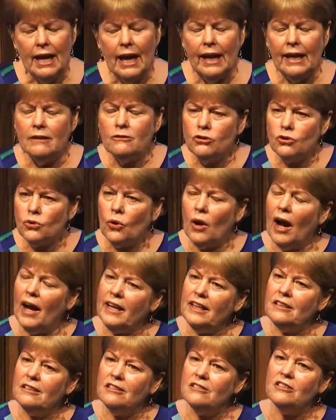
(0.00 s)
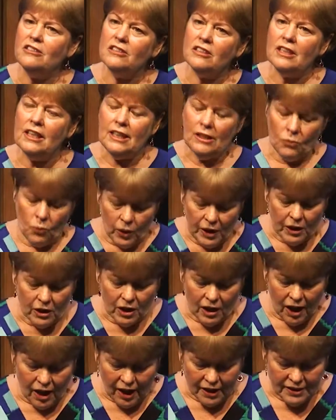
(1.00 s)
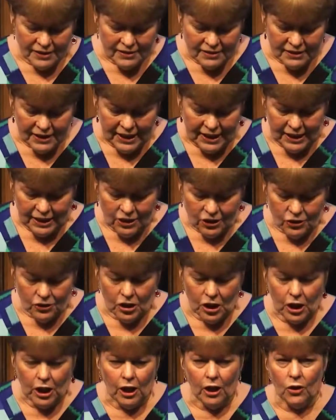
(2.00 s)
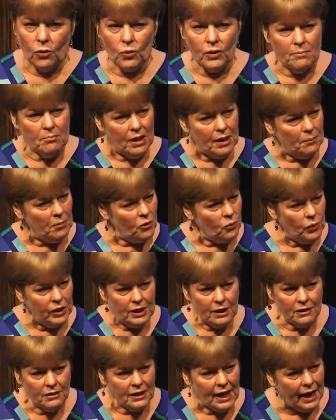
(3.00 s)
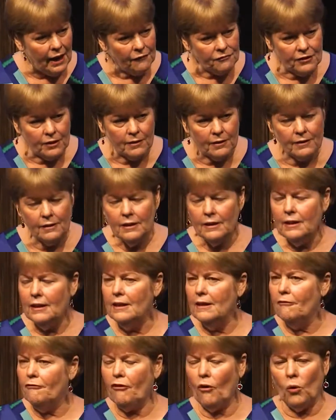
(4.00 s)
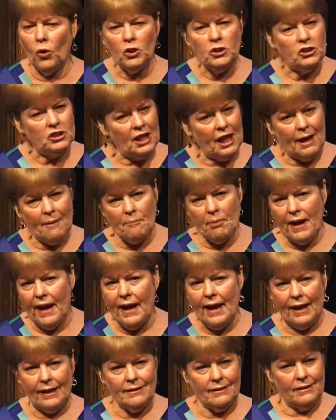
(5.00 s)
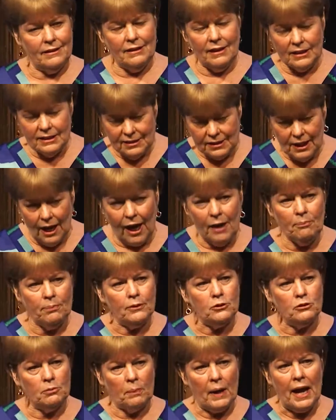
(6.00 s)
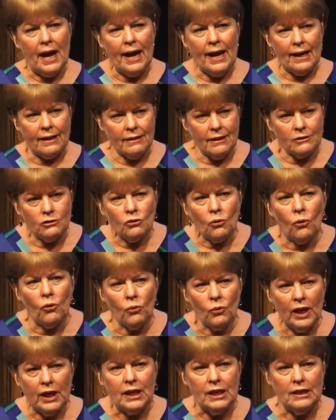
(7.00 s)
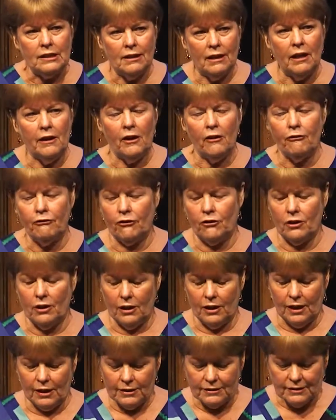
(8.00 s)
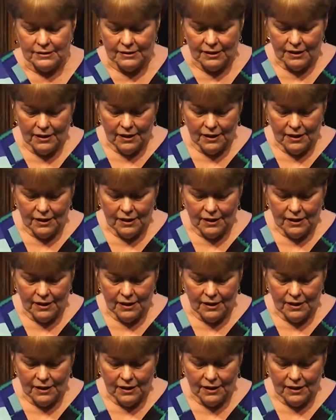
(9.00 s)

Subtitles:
and trying to see where God is leading you to go. Remember, we don't have to forge that path. The disciple's path is already there for us.